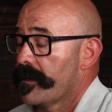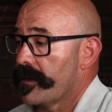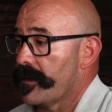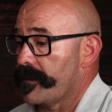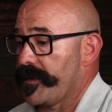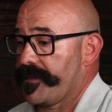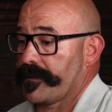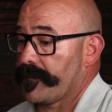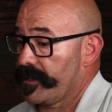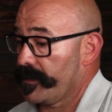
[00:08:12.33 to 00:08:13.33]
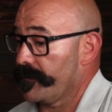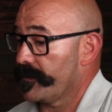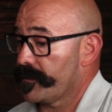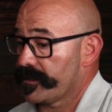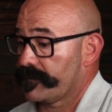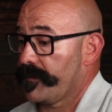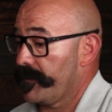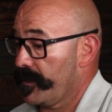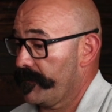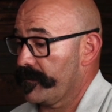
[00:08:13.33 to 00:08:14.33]
I think we need to address
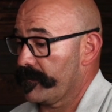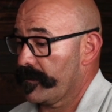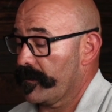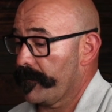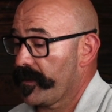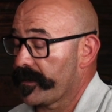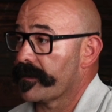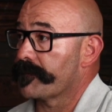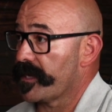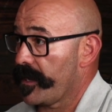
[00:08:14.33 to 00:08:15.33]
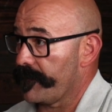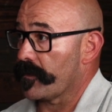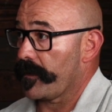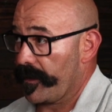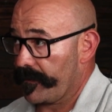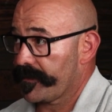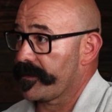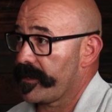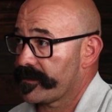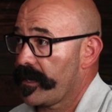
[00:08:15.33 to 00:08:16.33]
maybe even, plugging in behavioral health at
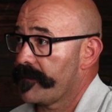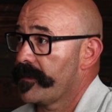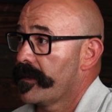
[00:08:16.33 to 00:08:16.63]
that time.